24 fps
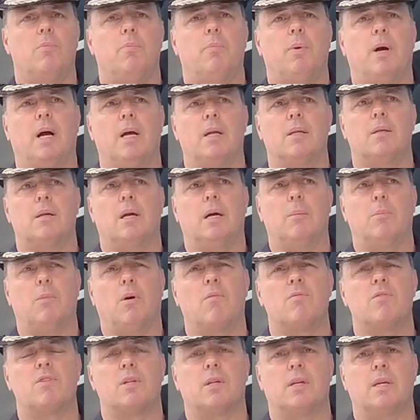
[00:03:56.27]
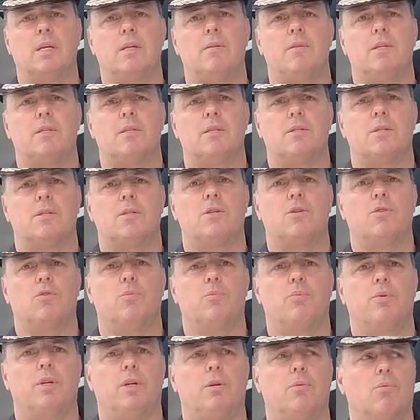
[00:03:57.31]
but obviously this is still
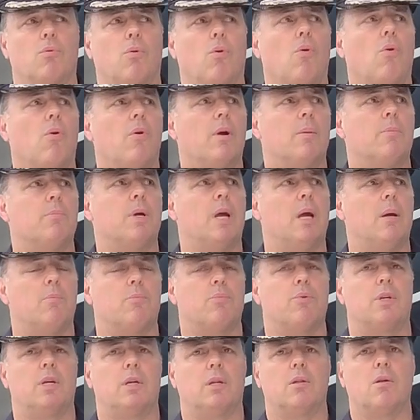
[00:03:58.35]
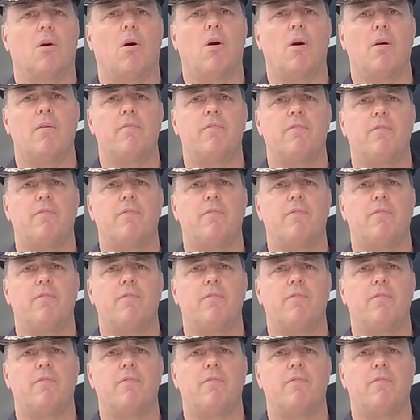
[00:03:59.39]
pretty raw and pretty live